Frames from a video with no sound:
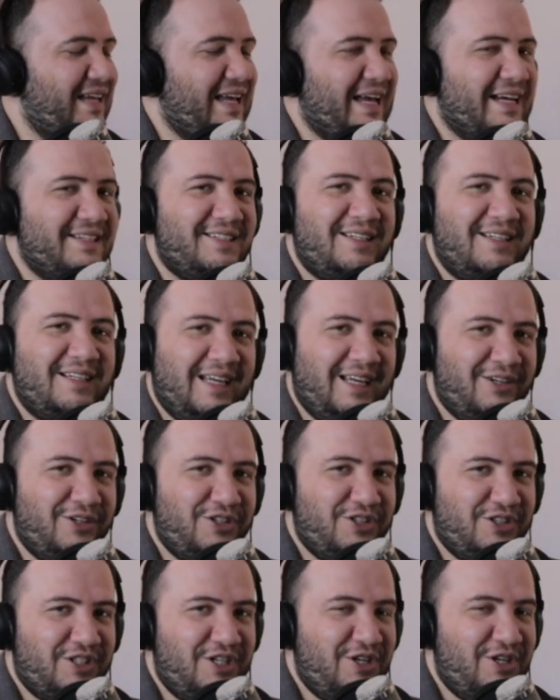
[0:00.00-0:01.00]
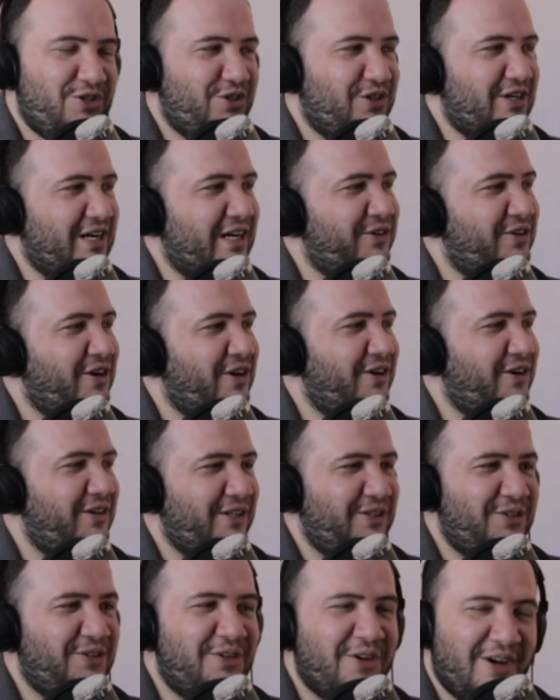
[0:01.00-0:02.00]
As an English teacher, I
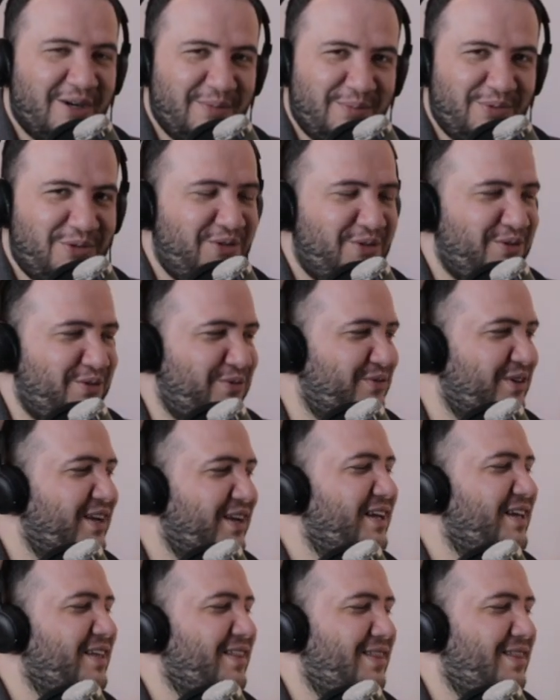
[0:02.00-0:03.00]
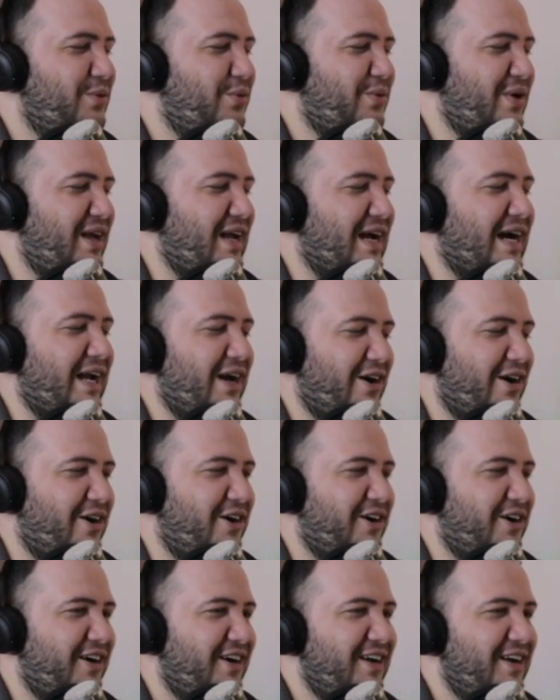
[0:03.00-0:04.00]
do not approve the way I
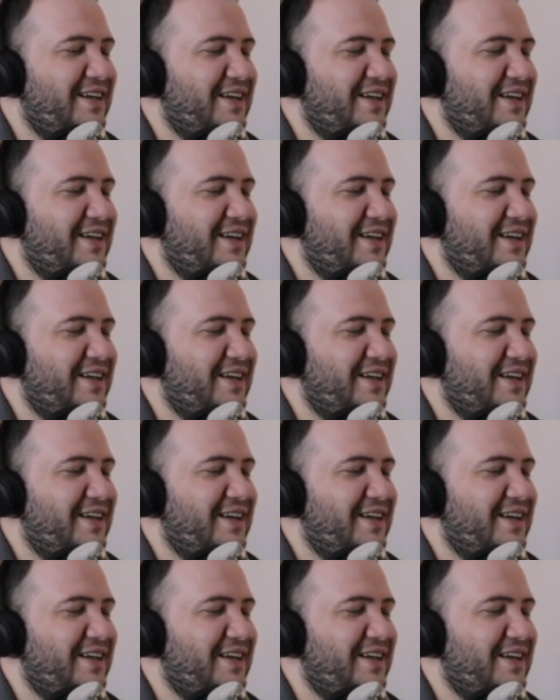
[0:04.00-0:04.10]
are,